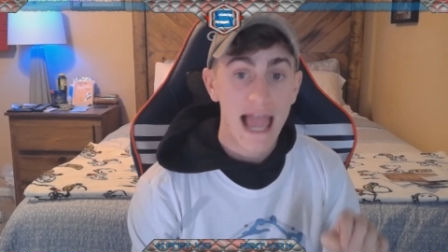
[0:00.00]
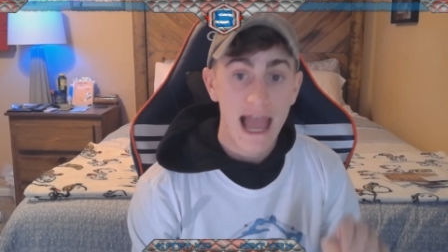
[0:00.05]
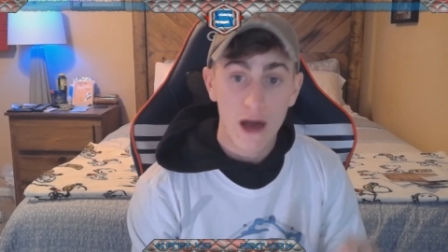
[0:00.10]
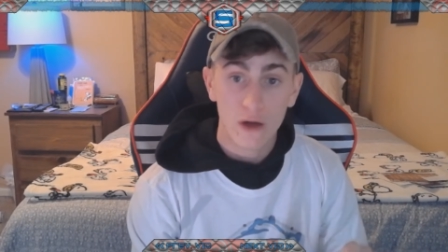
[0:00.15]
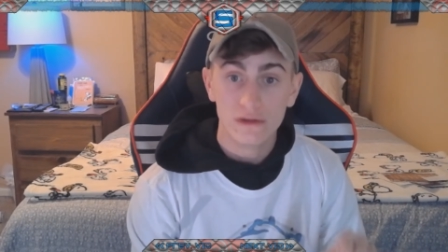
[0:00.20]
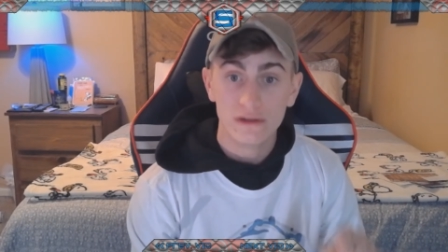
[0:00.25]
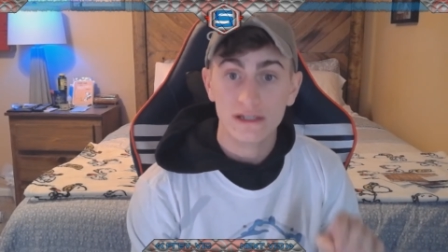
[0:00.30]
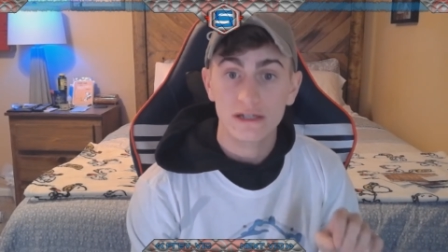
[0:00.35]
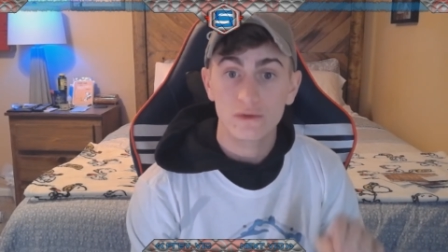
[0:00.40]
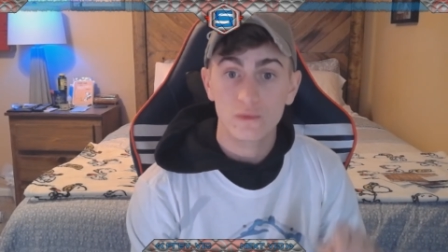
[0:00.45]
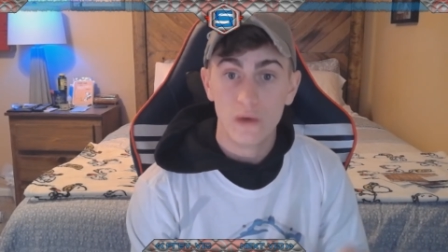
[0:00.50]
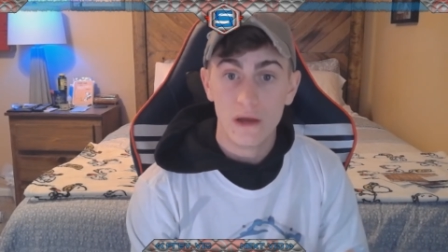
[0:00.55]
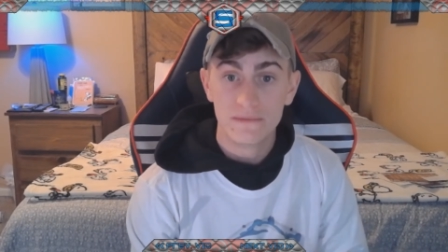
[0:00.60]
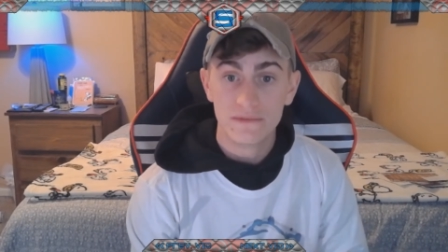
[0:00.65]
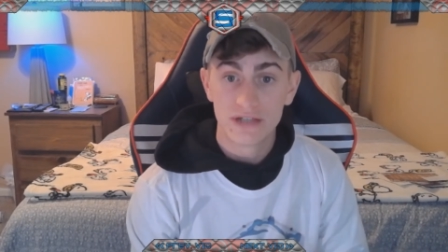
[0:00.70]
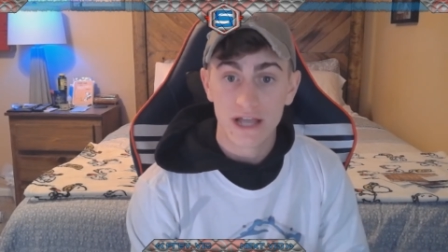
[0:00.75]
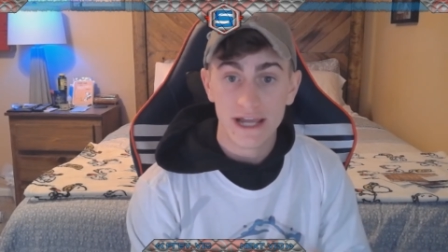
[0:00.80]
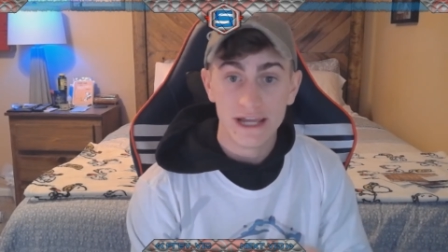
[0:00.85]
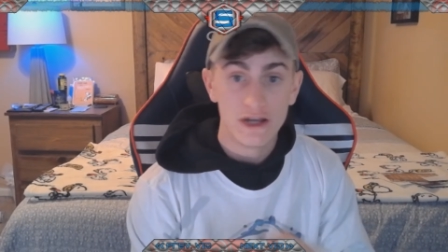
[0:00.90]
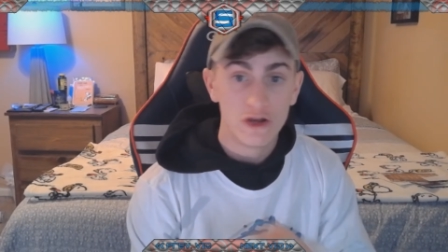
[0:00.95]
Outlet
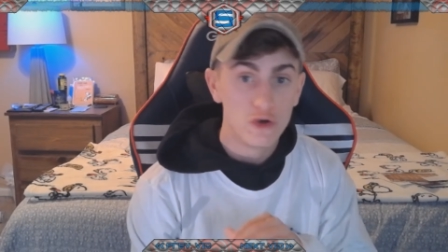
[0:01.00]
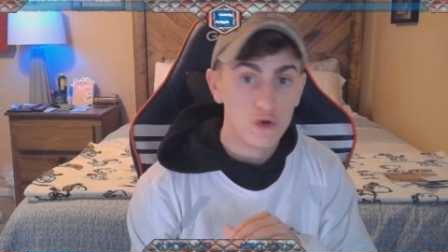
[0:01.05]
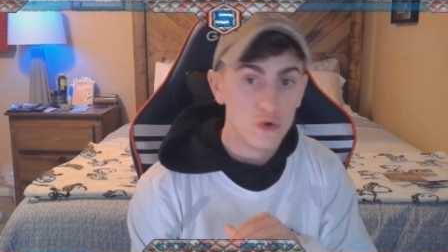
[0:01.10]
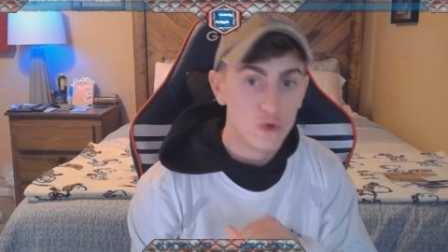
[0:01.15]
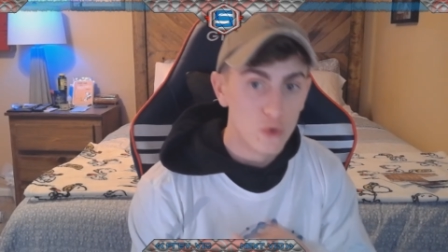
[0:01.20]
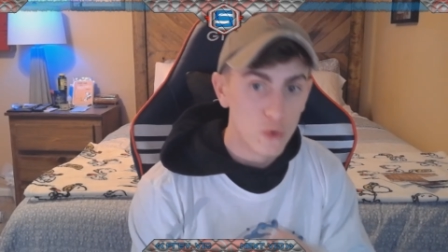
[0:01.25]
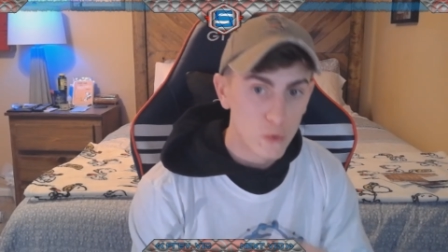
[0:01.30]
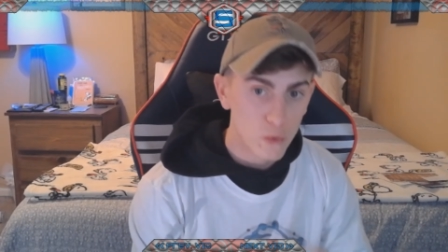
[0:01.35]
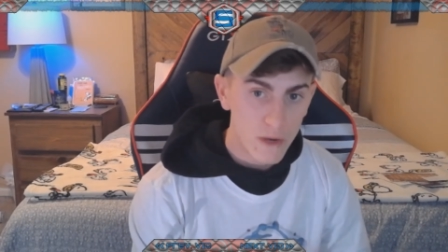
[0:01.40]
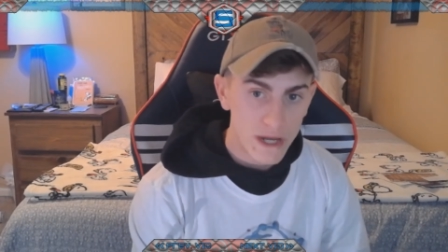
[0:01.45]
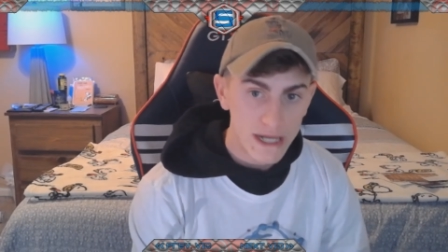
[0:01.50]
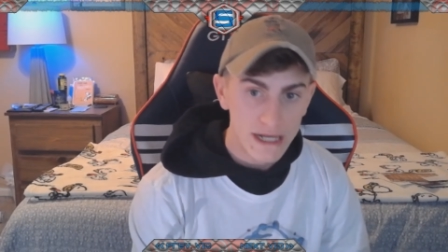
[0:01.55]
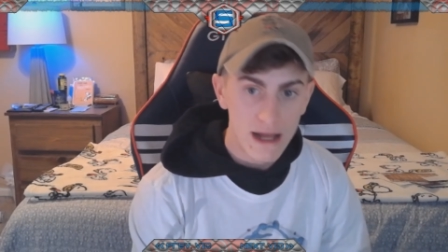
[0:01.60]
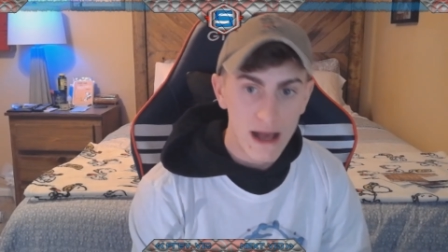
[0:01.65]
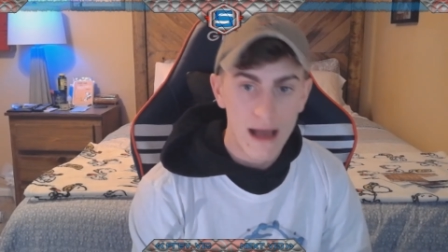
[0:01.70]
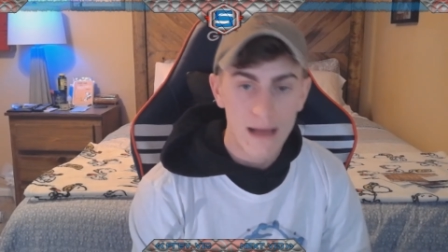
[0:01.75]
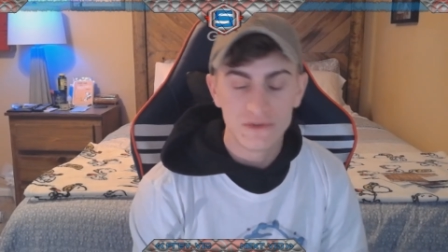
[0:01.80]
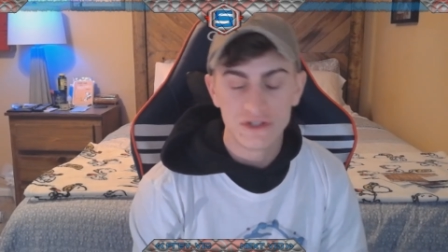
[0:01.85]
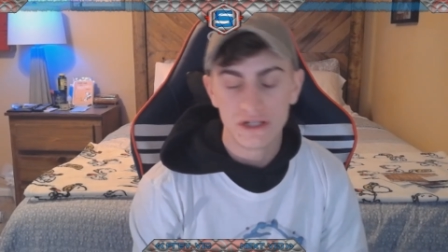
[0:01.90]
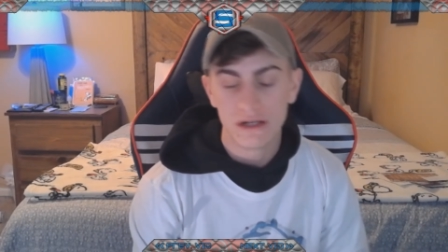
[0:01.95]
website. Great
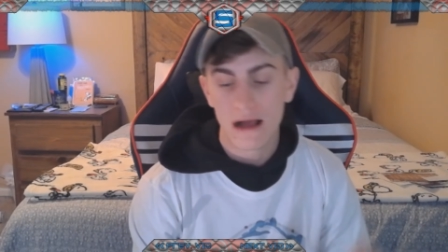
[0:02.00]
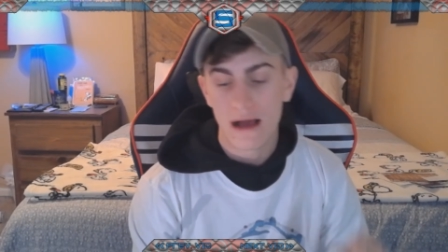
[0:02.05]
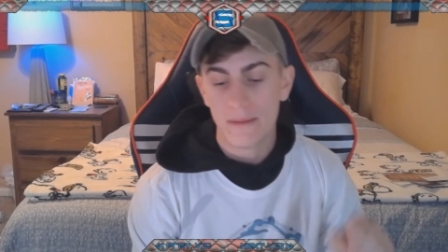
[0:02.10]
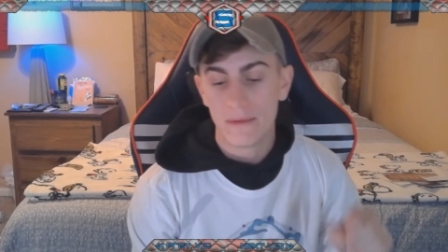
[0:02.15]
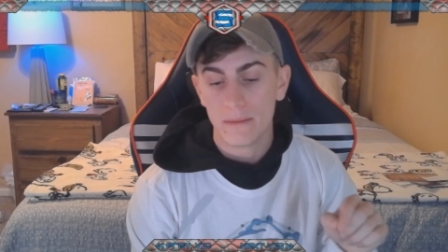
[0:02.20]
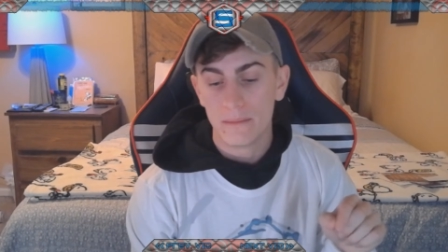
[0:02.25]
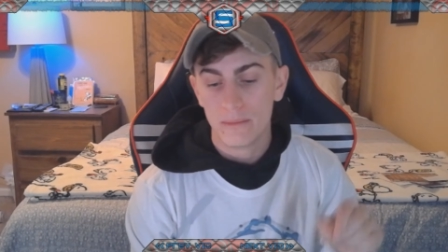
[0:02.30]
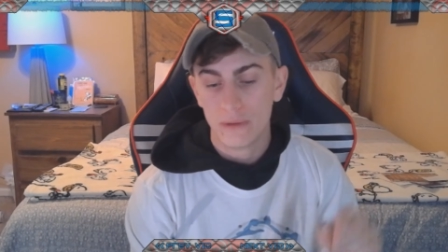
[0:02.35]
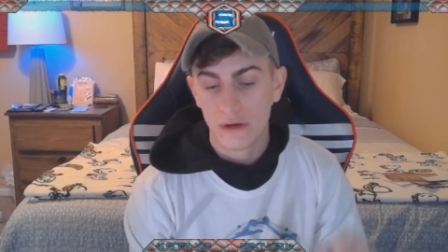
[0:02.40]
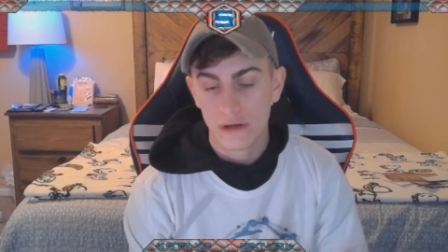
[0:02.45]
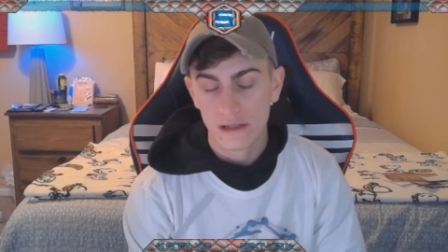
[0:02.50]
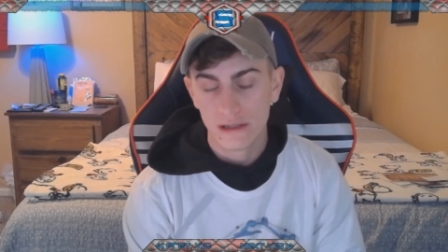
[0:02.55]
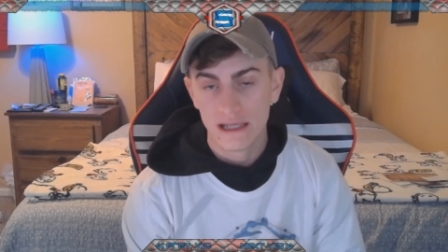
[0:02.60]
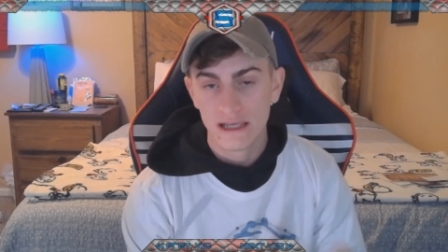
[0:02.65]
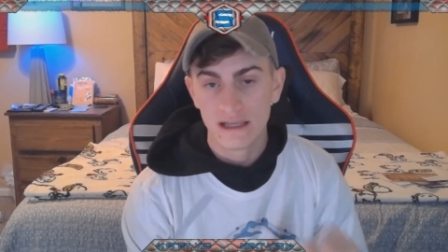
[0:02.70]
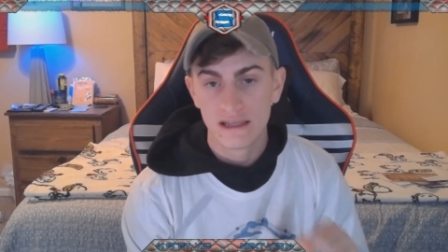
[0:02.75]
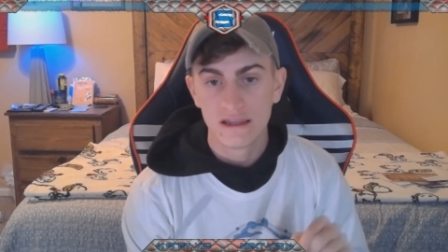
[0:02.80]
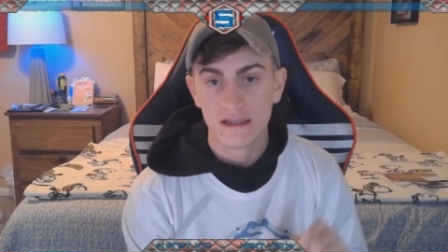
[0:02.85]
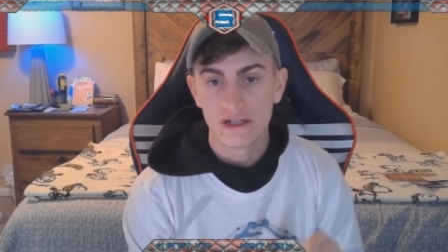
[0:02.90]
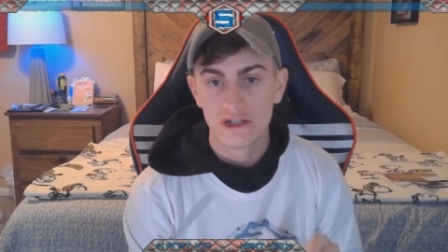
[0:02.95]
option. I'm going to put a
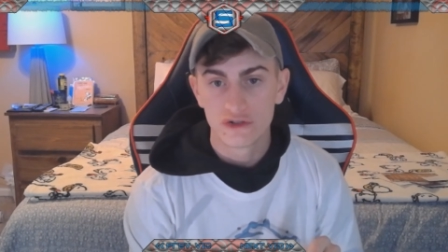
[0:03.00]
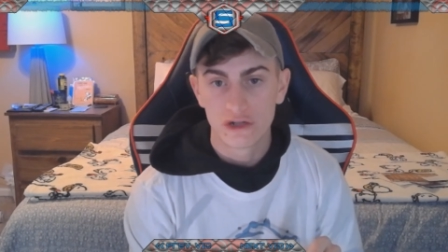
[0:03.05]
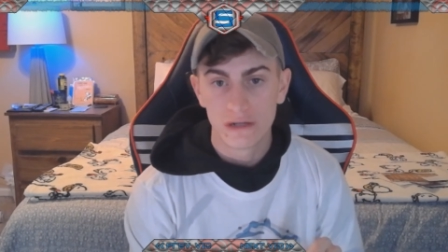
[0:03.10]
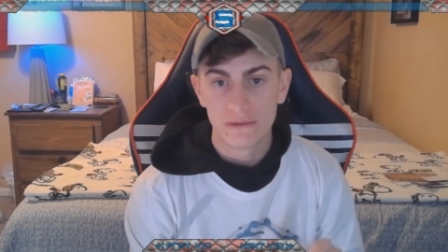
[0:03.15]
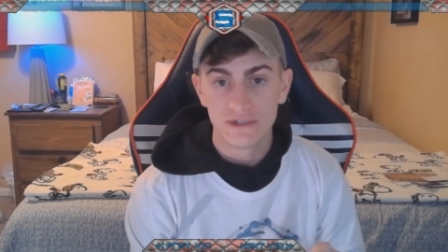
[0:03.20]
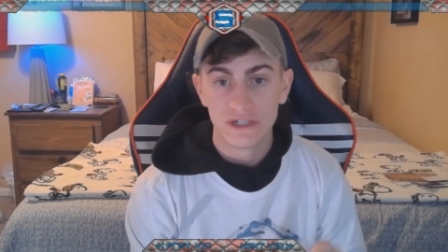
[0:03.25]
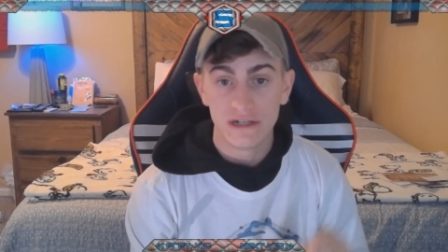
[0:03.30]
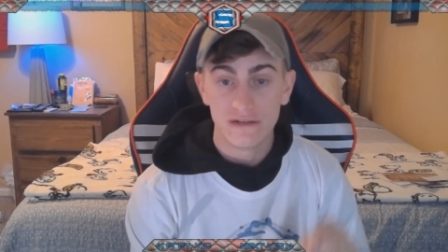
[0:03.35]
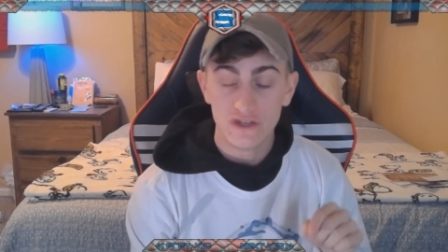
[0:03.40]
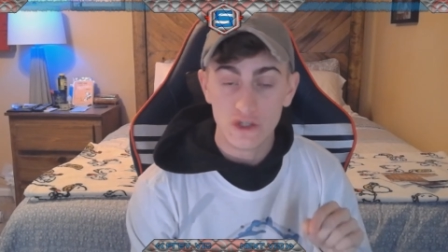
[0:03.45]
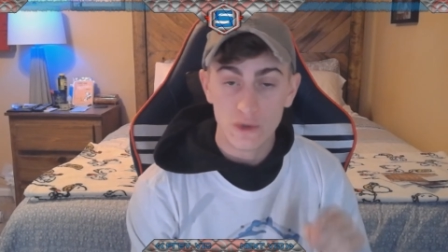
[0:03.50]
link in the description.